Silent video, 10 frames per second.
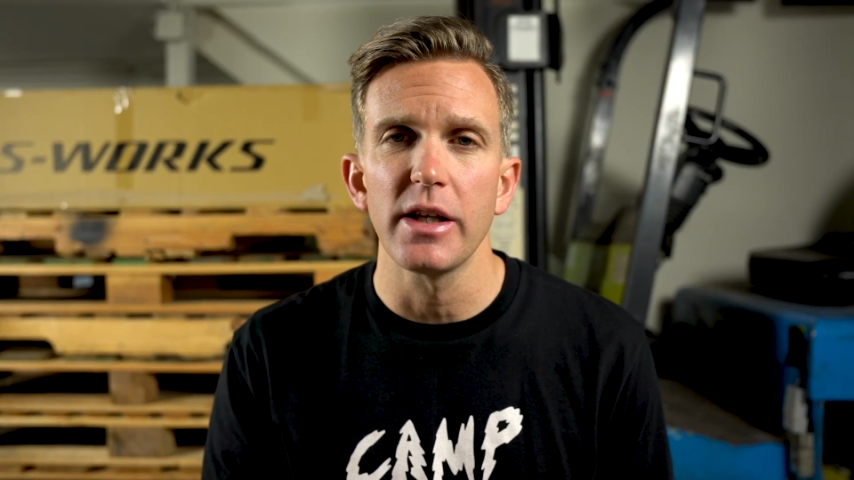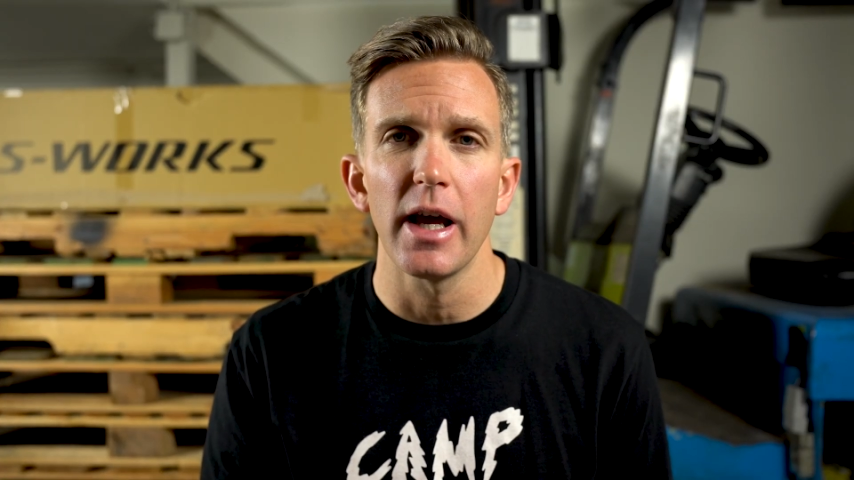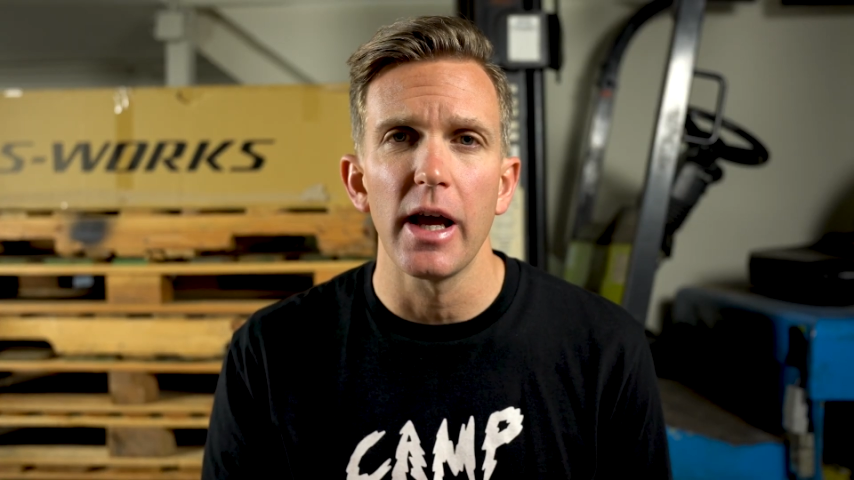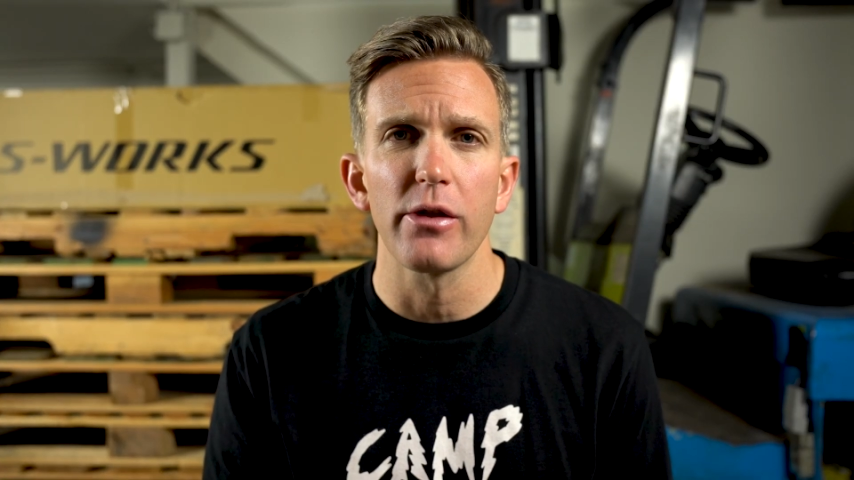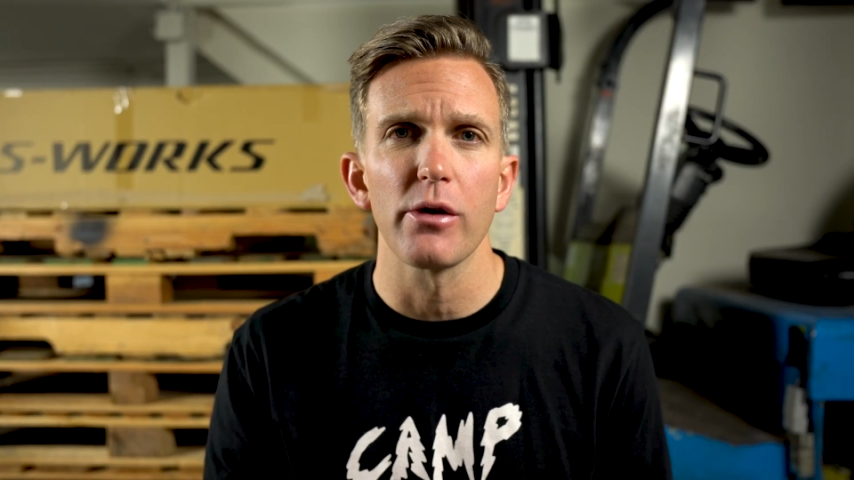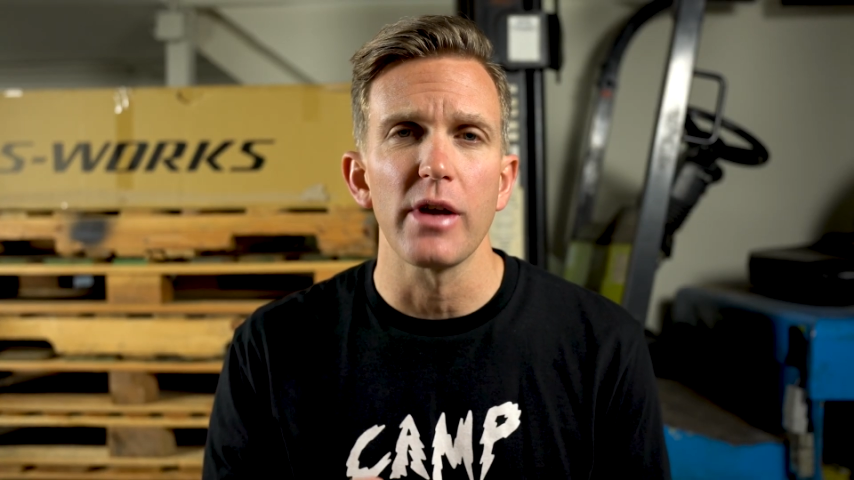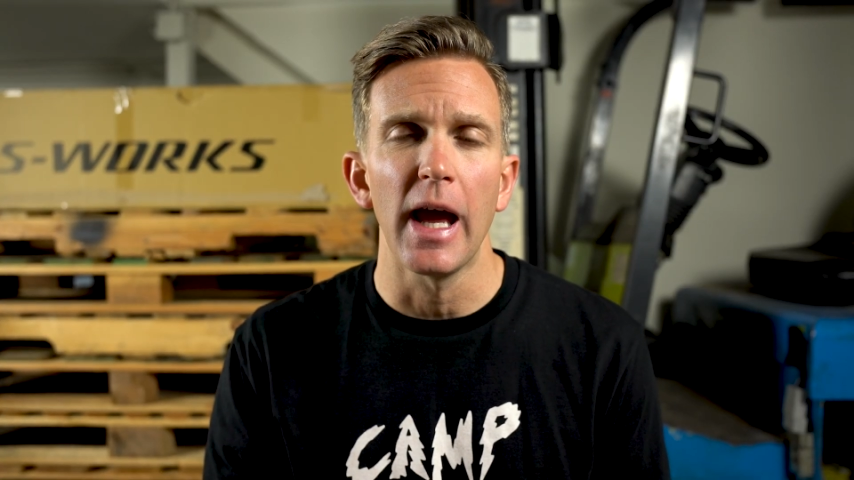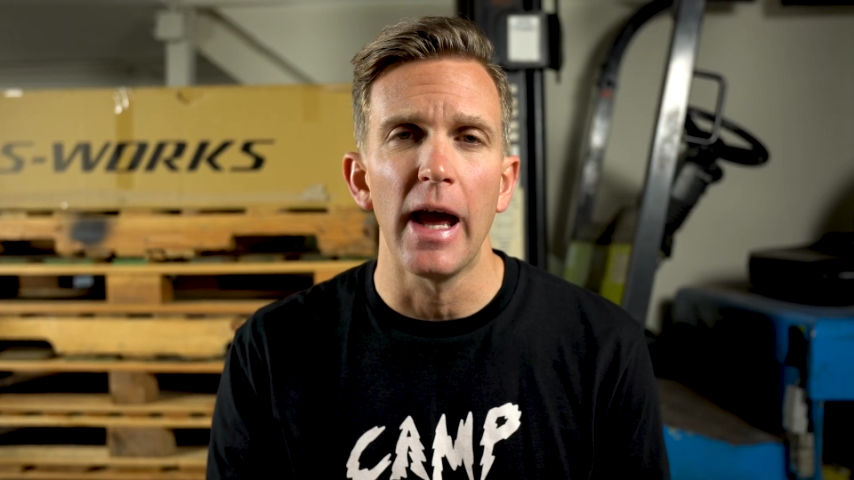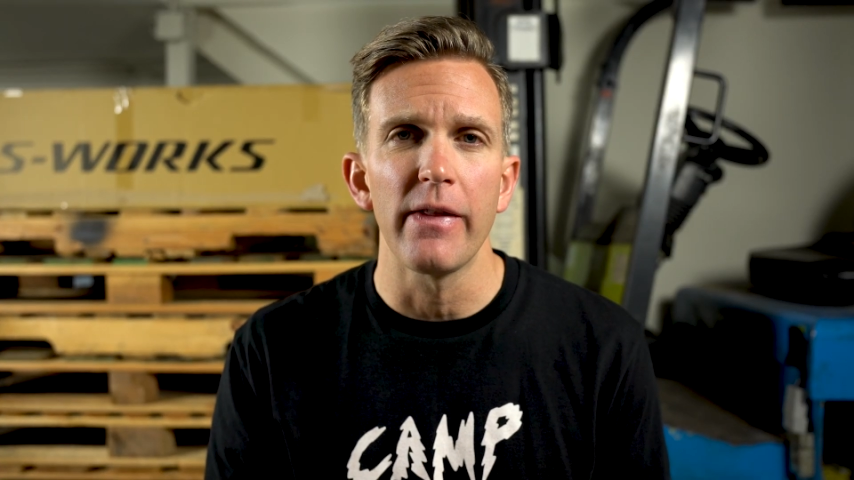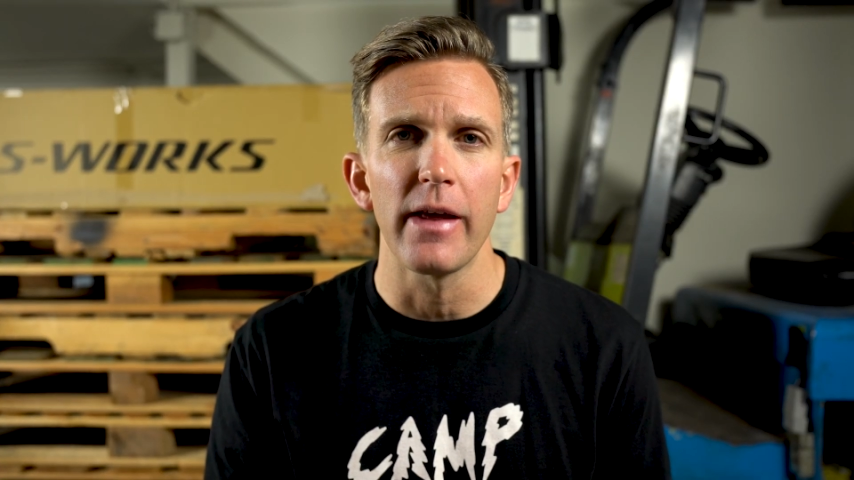the Aethos,
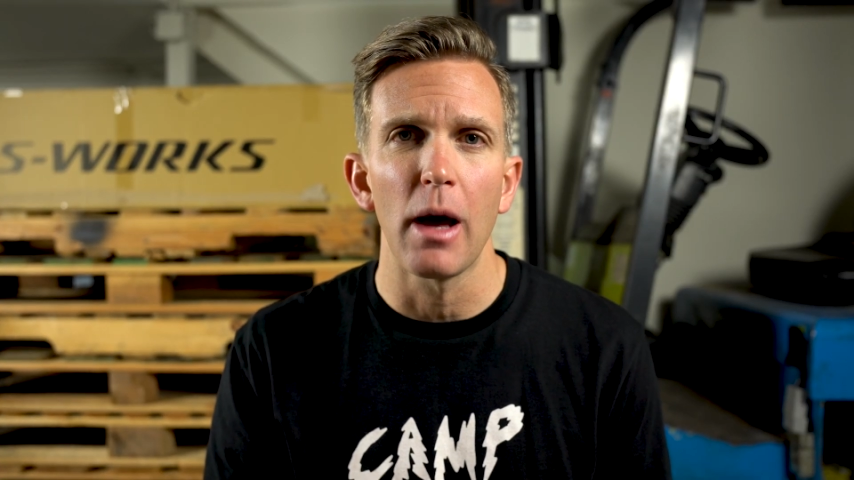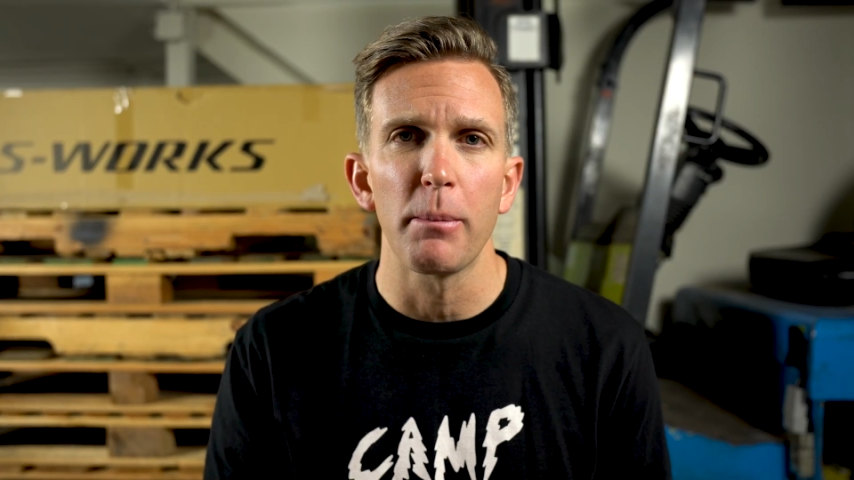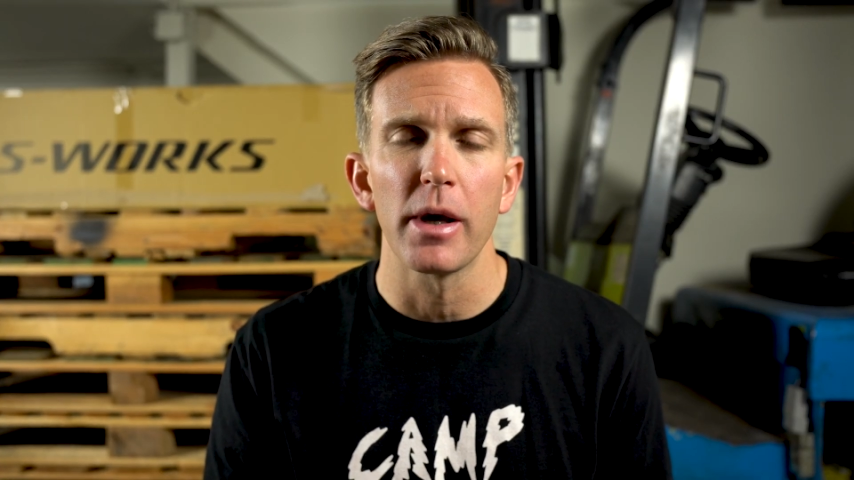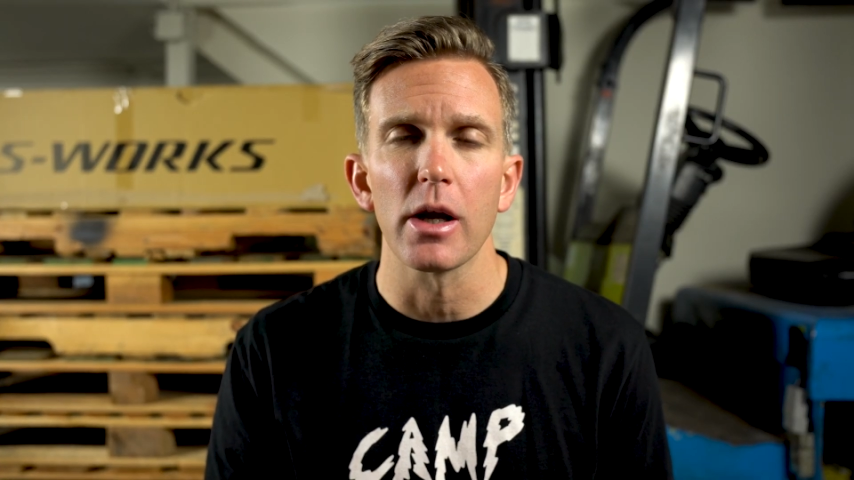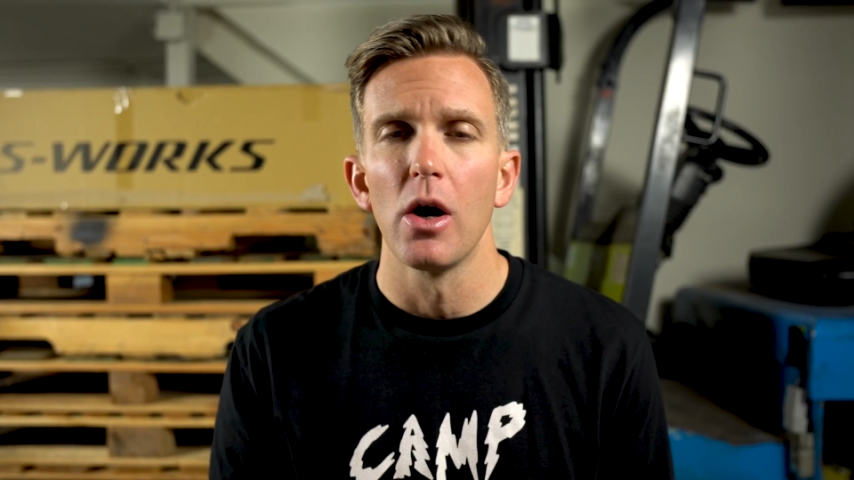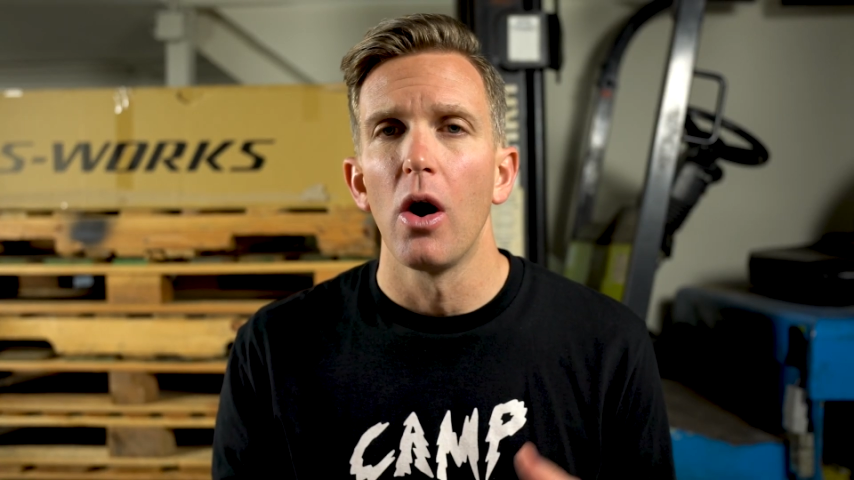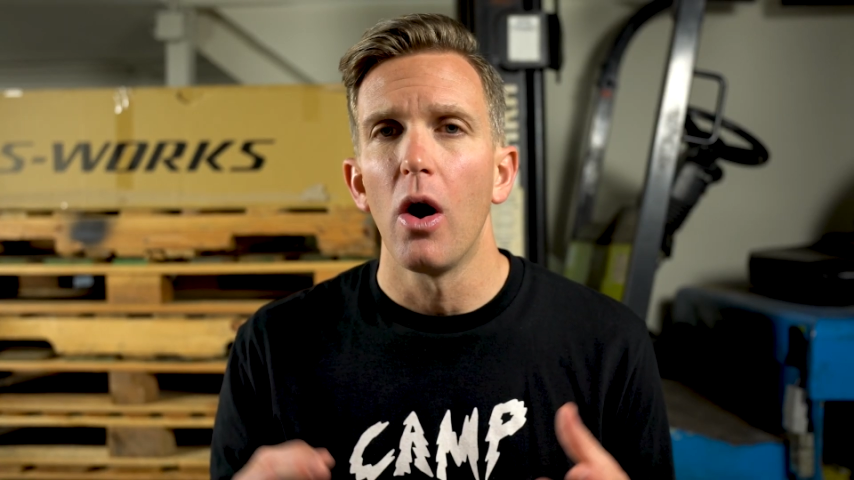and the Epic,